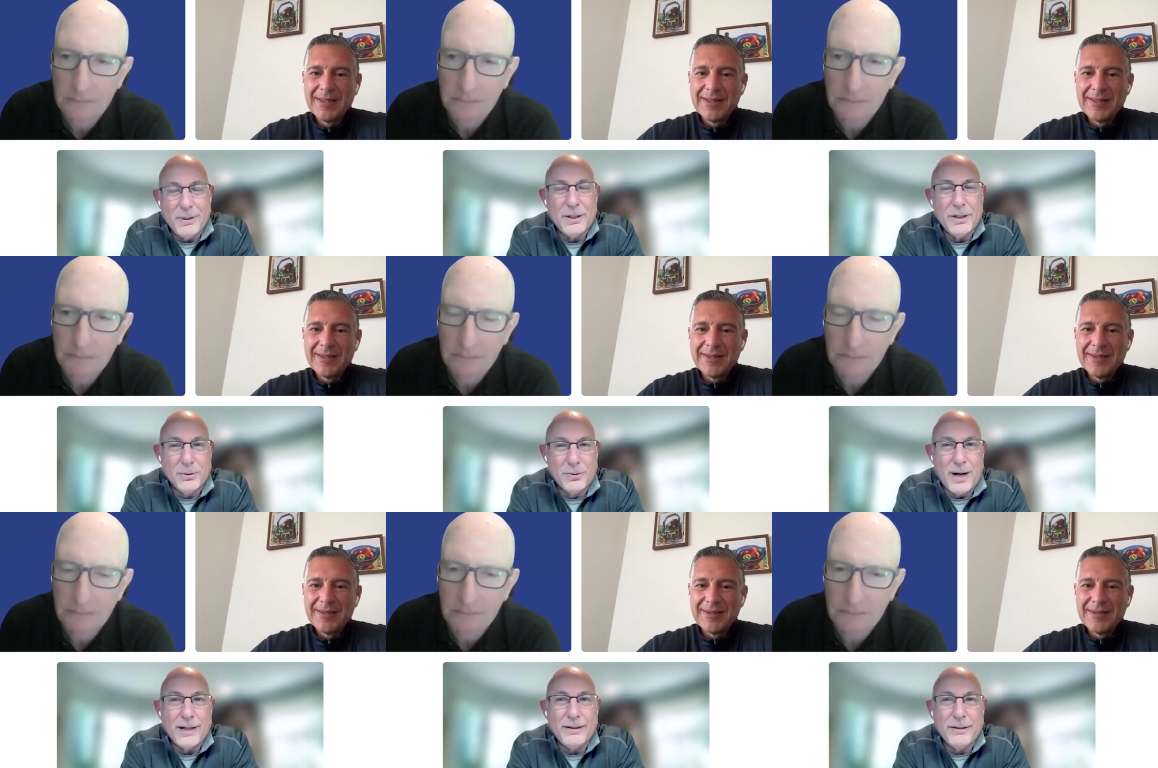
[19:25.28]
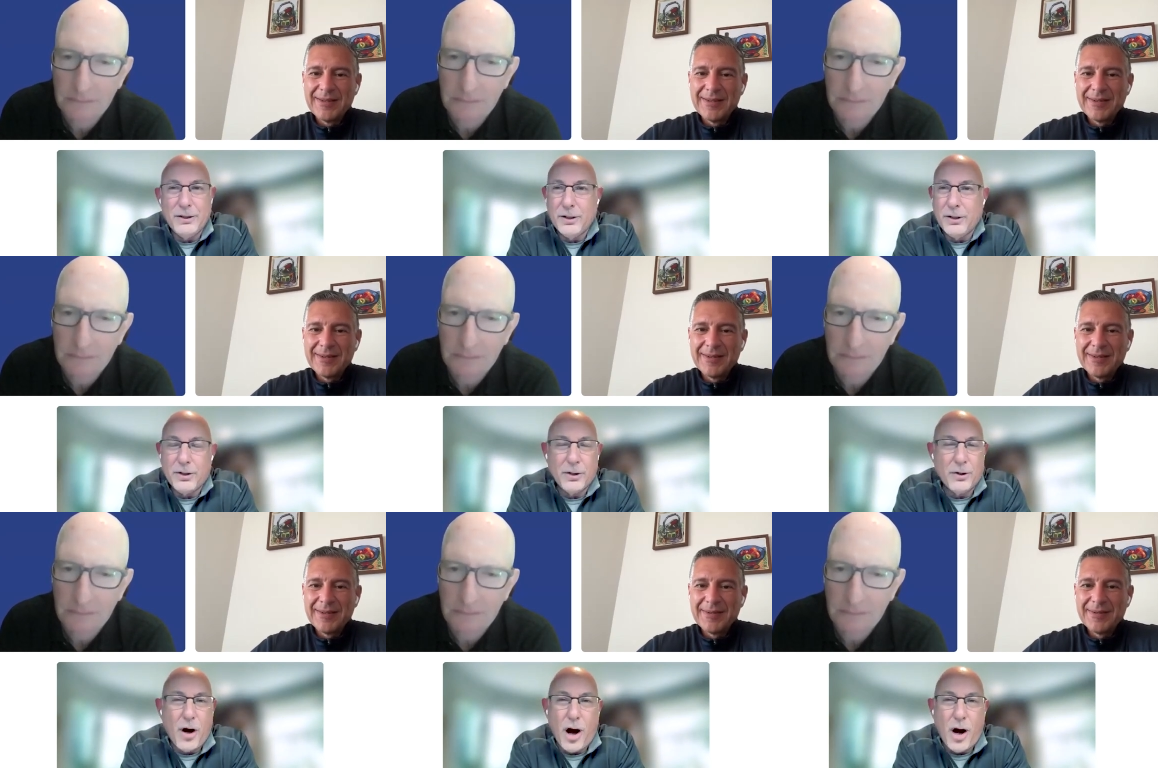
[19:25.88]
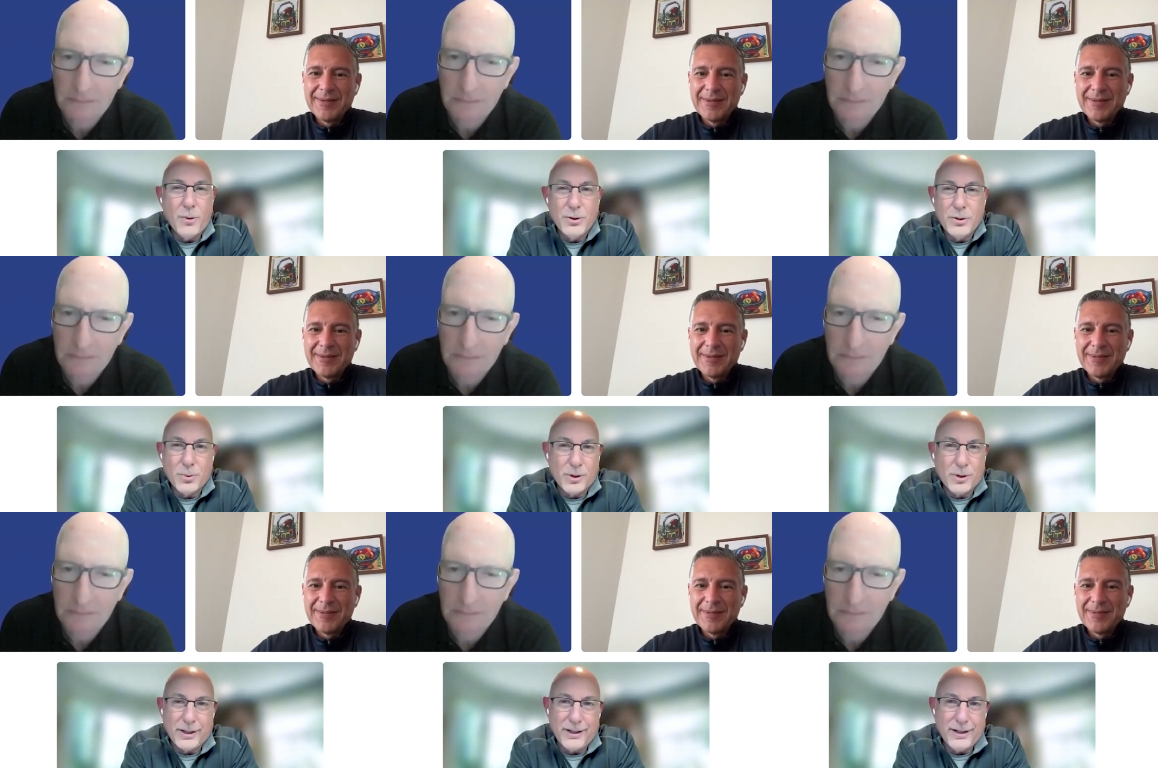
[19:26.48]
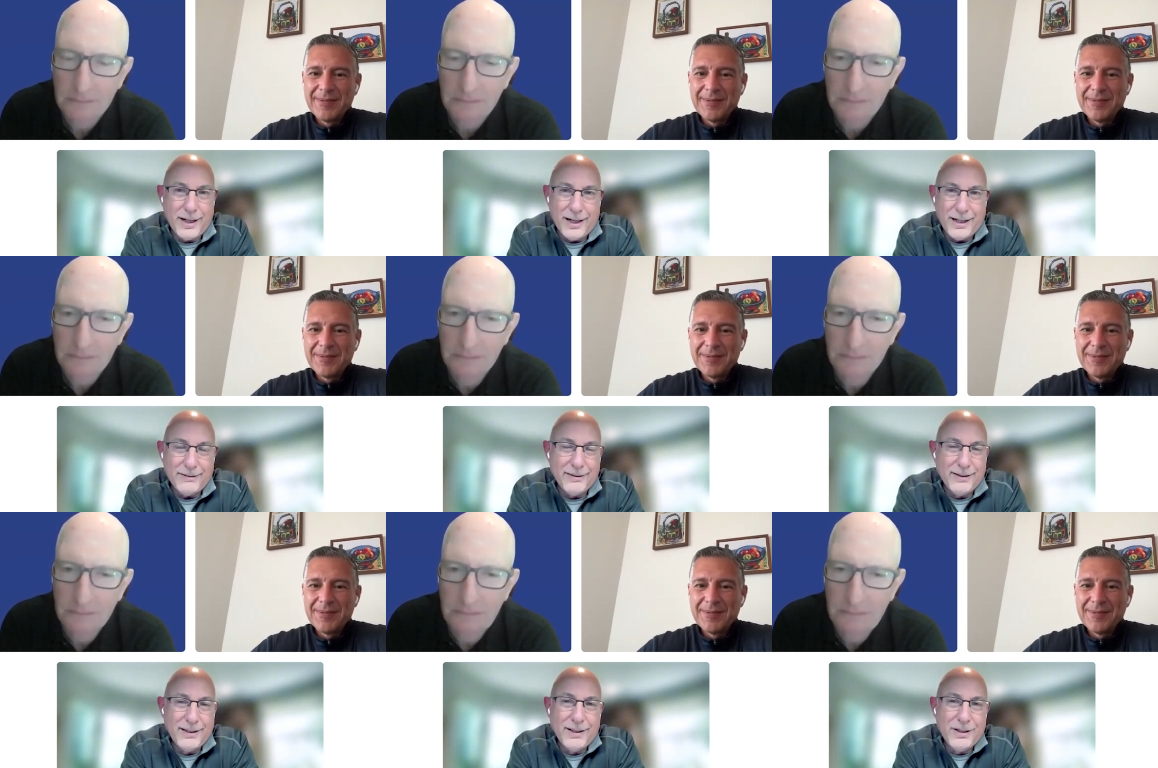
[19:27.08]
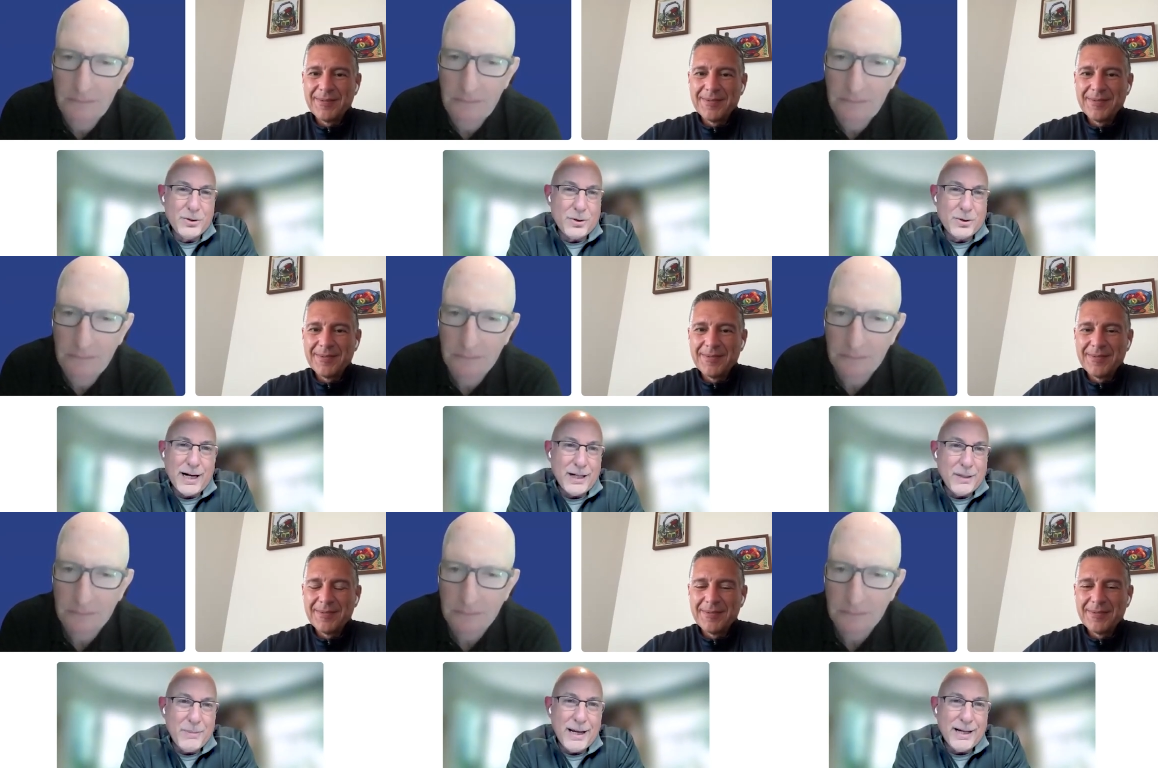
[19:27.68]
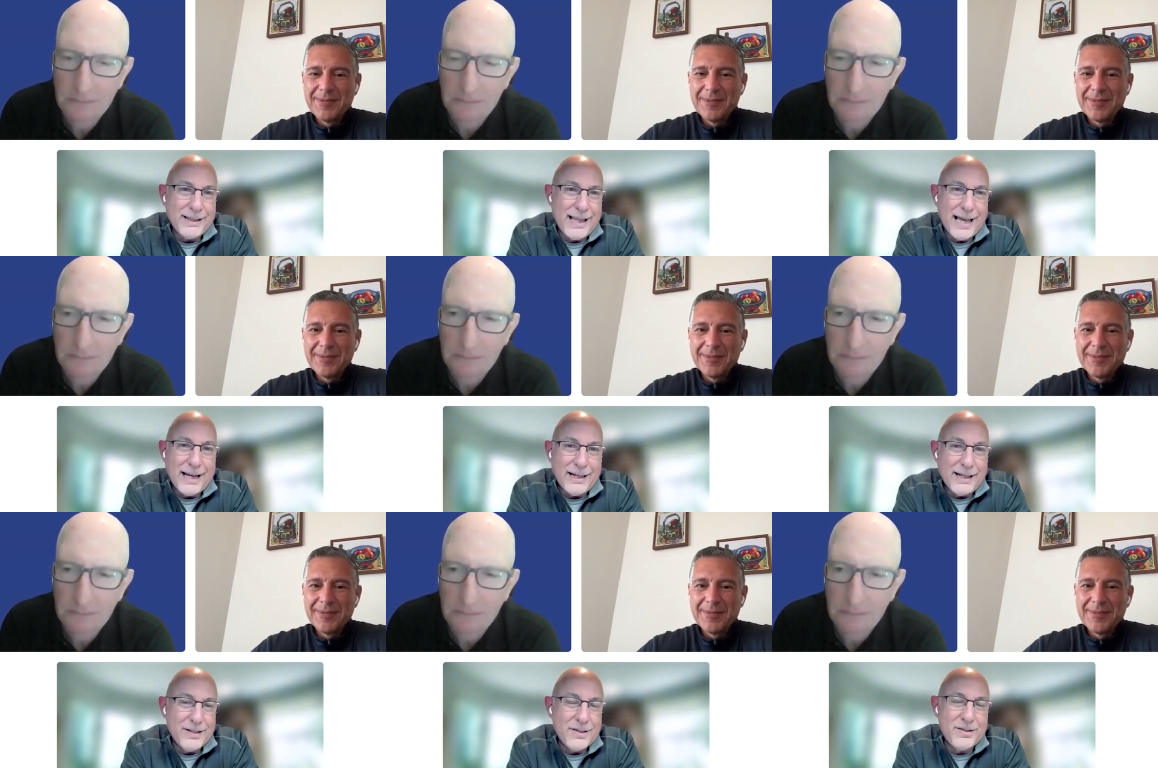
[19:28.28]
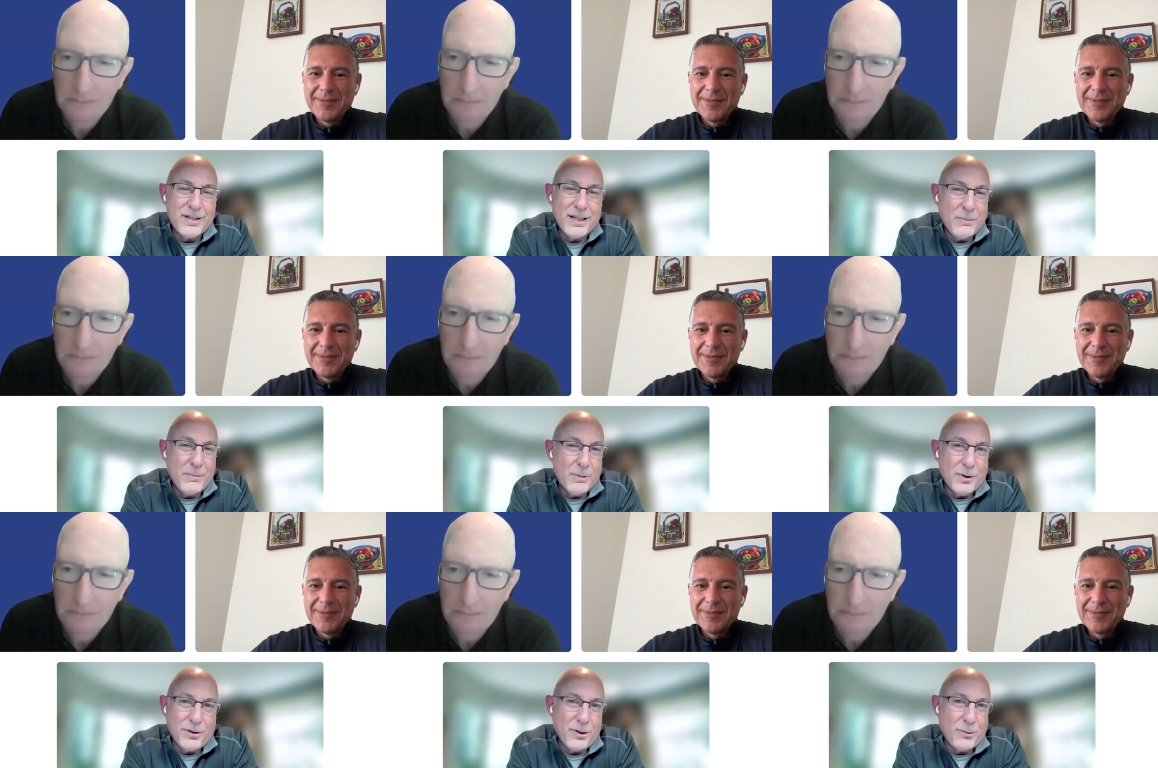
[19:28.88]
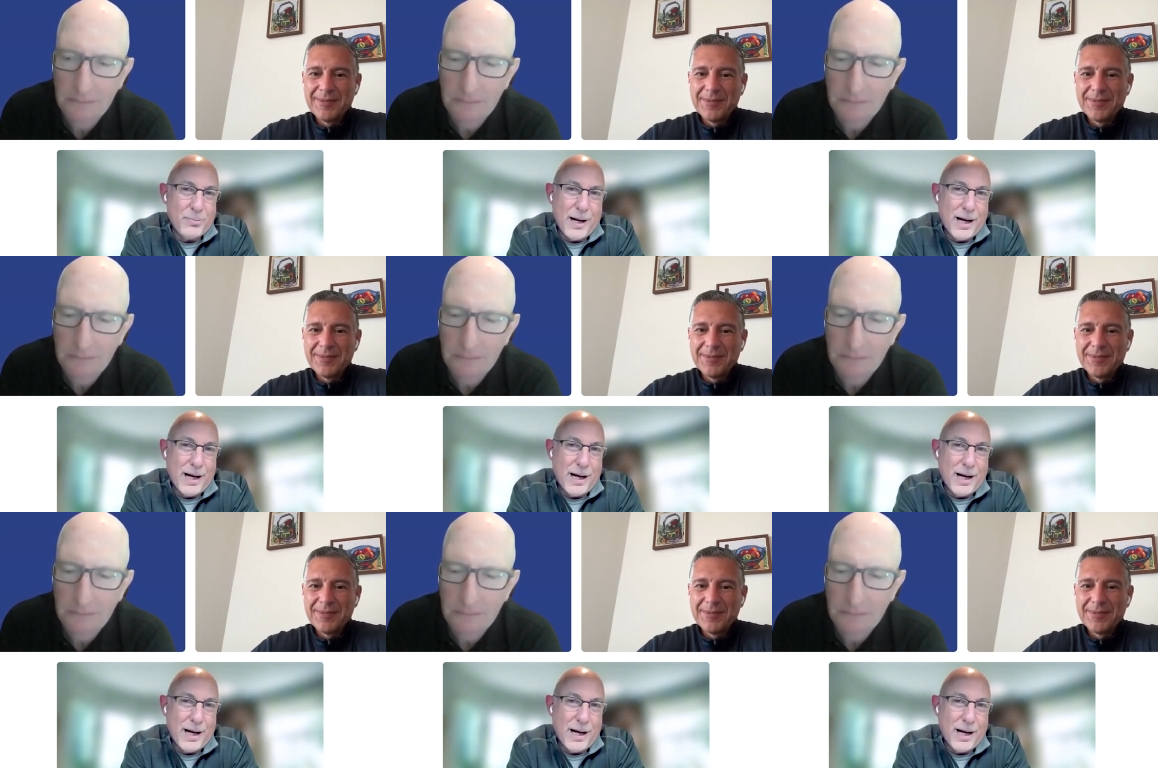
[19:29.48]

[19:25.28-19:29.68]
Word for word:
Speaker 1: you're right. They're always working on trying to make that as seamless as